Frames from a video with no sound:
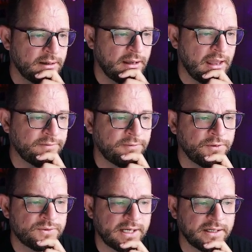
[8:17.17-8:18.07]
Every few
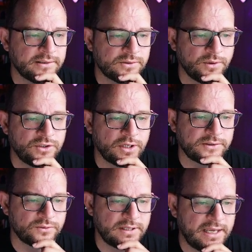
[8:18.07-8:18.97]
seconds, screenshots
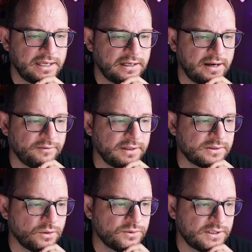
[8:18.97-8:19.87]
are taken. Everything's
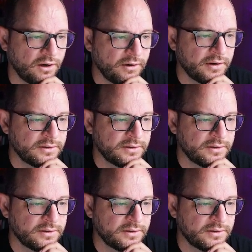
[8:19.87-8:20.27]
OCR'd.